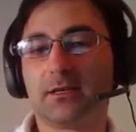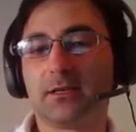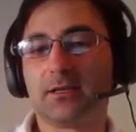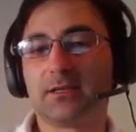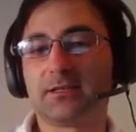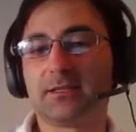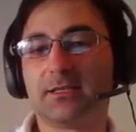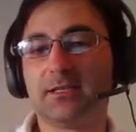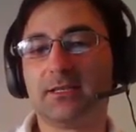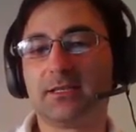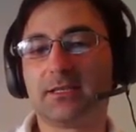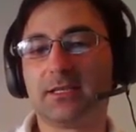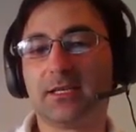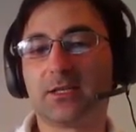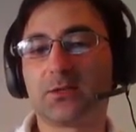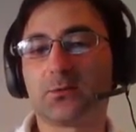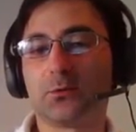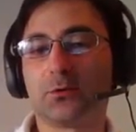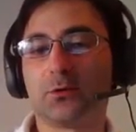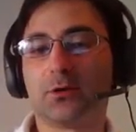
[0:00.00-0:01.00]

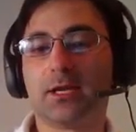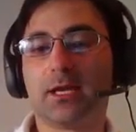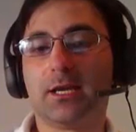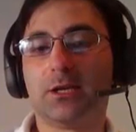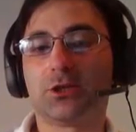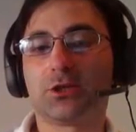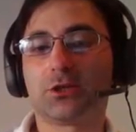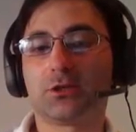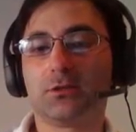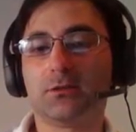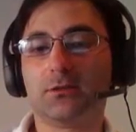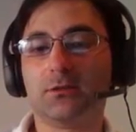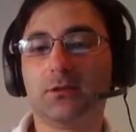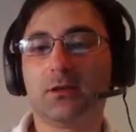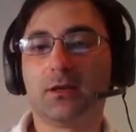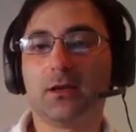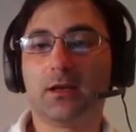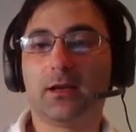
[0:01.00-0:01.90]
c6 variation,